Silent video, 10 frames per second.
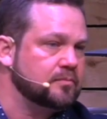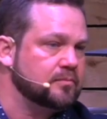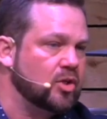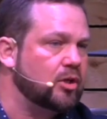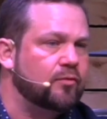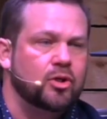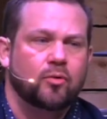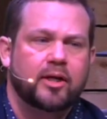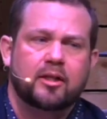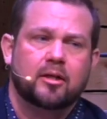And if you know
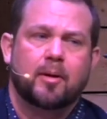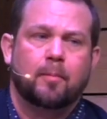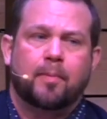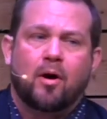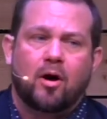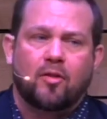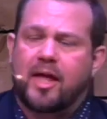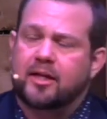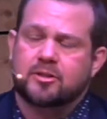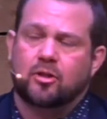anything about Paul, that
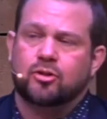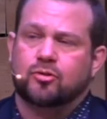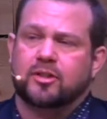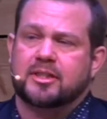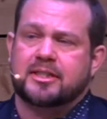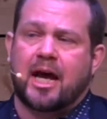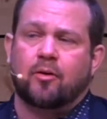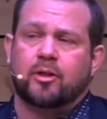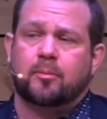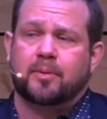is ultra
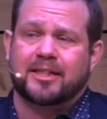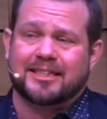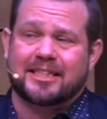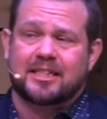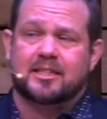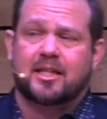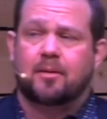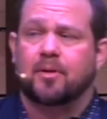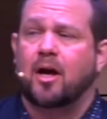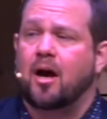astounding, because this same
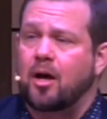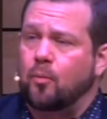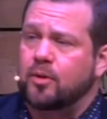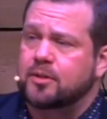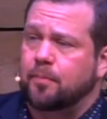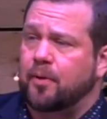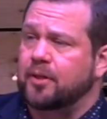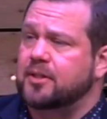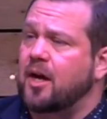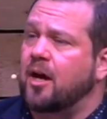guy, once upon a
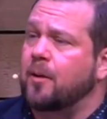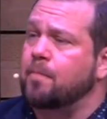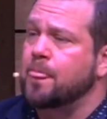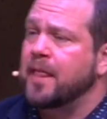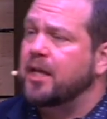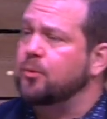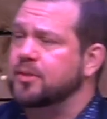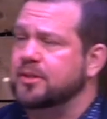time, he was a